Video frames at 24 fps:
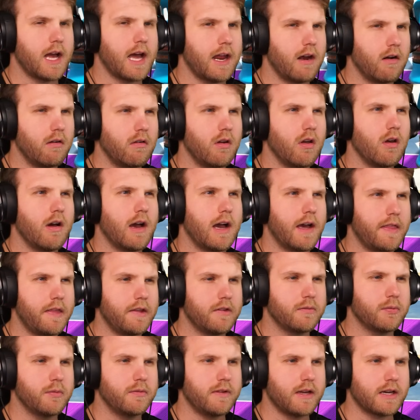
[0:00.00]
I don't know how
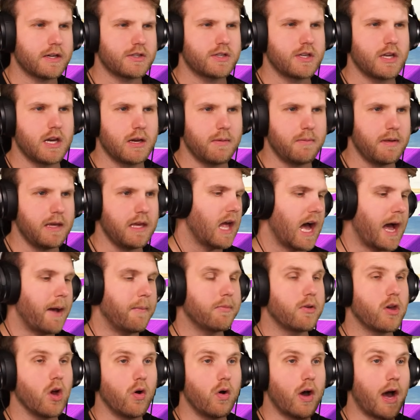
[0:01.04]
this one's actually going to be. I'm
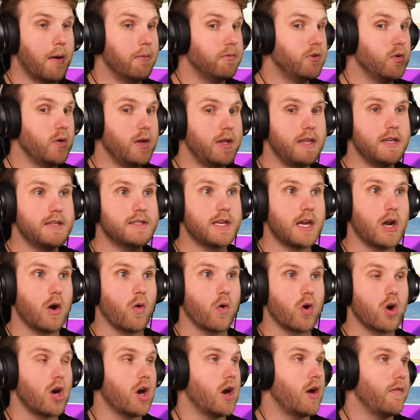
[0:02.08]
doing these in
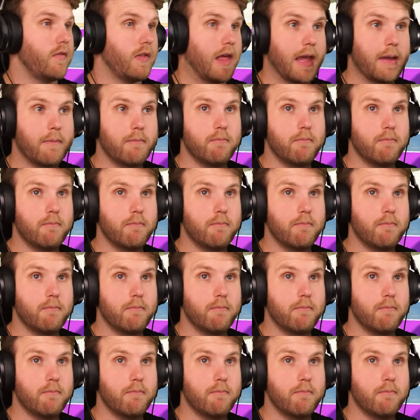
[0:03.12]
order of like